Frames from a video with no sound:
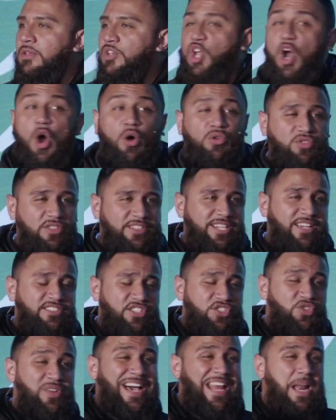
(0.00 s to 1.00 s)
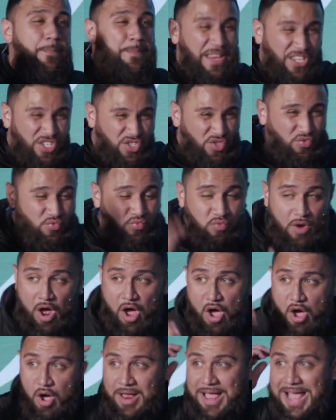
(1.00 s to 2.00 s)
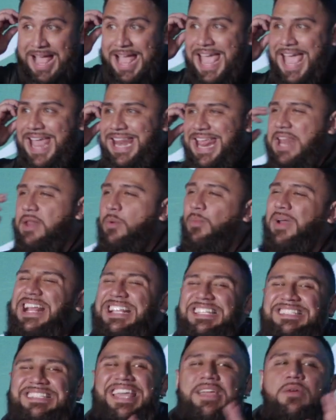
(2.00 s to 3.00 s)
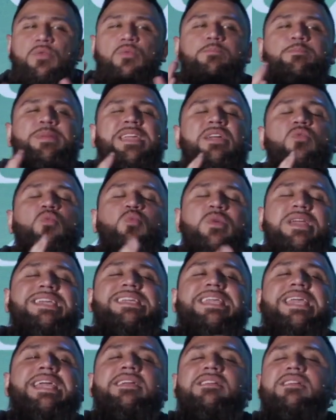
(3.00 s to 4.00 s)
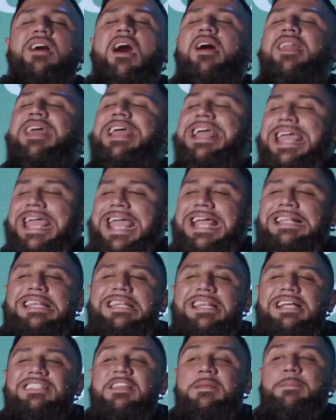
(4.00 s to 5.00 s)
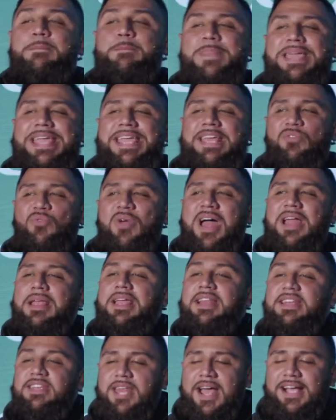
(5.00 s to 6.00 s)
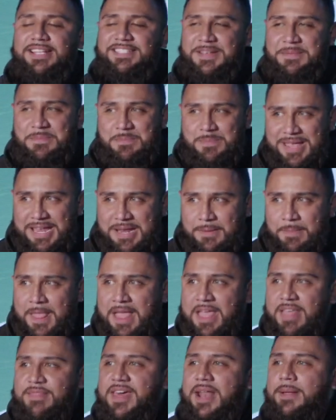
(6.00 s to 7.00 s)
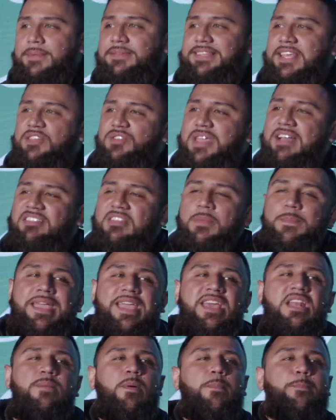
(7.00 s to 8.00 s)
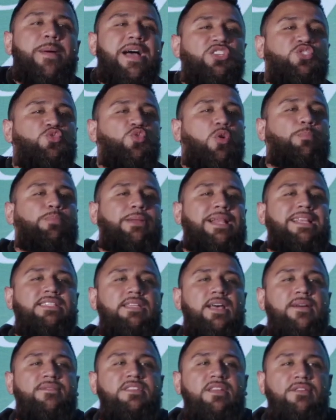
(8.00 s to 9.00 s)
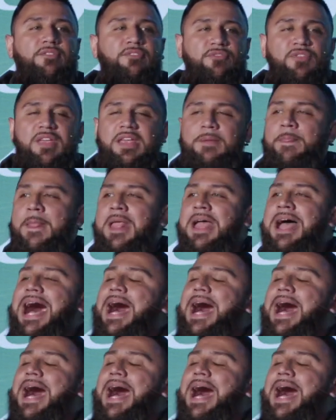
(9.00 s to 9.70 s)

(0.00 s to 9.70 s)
Culture tells us you got to be strong. And, and when I say be weak in God, it doesn't mean, right? It doesn't mean that I'm saying you have to be in a perpetual place of defeat.